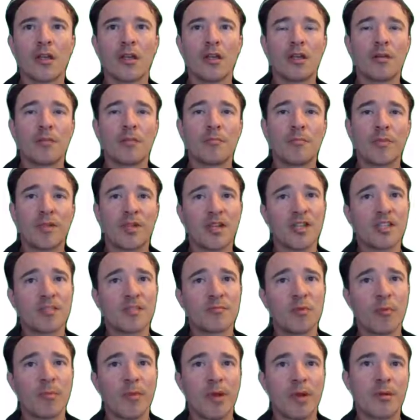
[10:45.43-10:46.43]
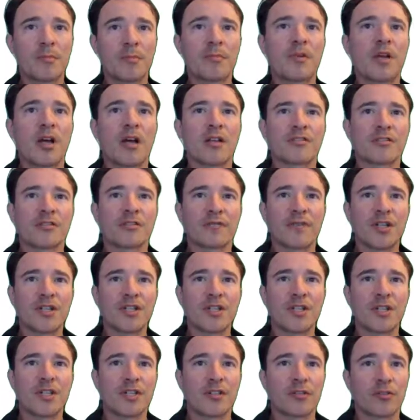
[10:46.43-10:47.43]
Because momentum
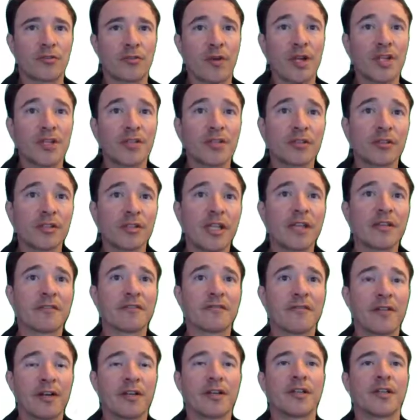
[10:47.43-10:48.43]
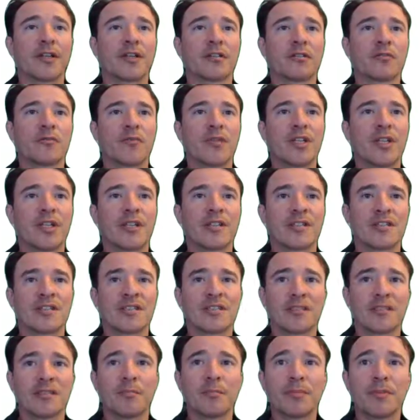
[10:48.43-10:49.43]
conservation is directionally invariant, we can
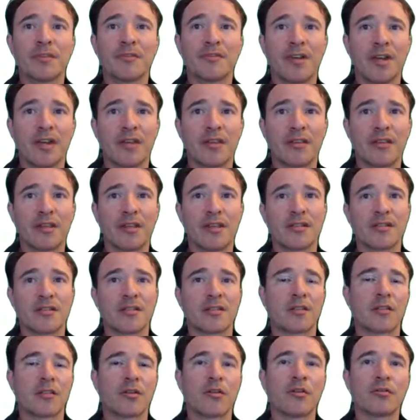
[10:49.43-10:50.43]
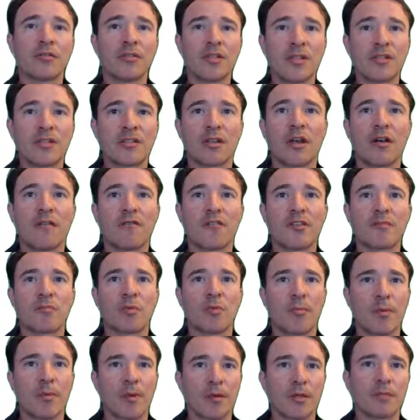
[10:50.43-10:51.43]
simplify things and only solve the
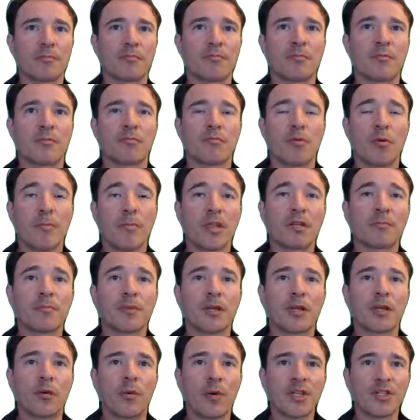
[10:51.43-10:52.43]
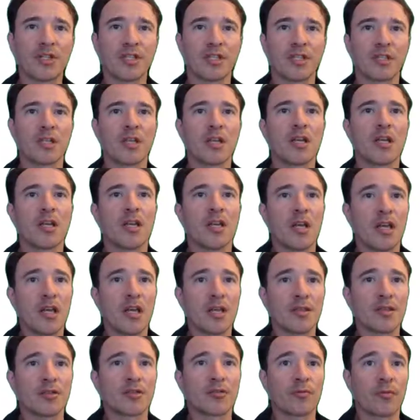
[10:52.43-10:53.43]
momentum equation
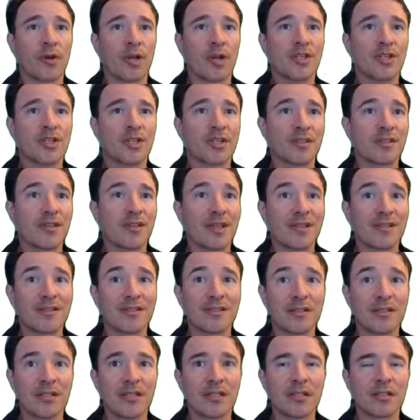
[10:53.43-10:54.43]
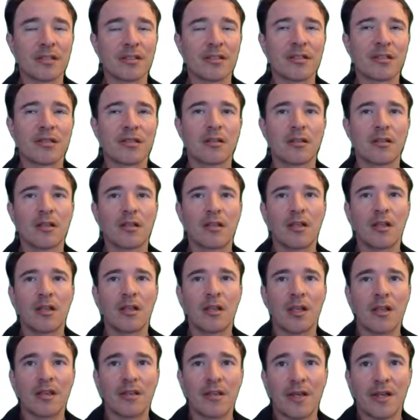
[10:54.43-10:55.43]
in the direction that is needed,
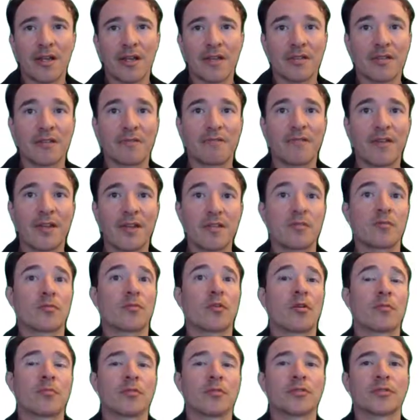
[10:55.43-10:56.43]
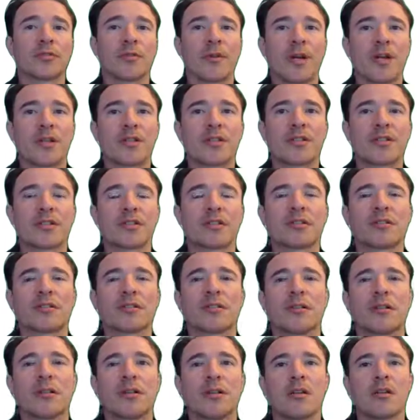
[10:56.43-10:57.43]
and that is the face normal direction.
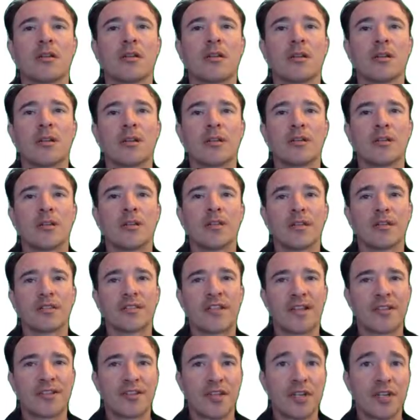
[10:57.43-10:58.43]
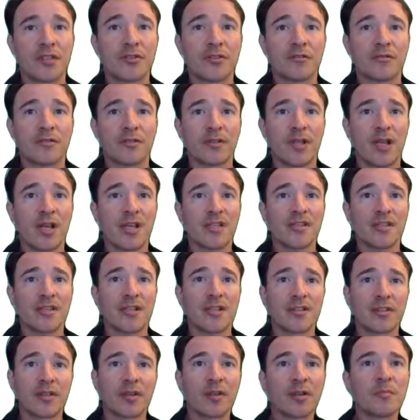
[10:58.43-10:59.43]
The tangential
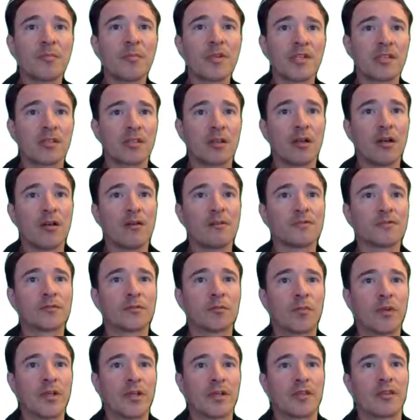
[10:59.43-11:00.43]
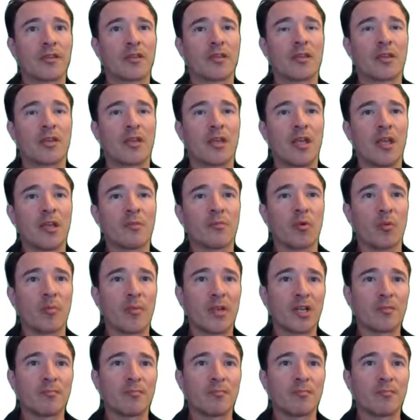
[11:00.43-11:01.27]
velocities could be solved with a momentum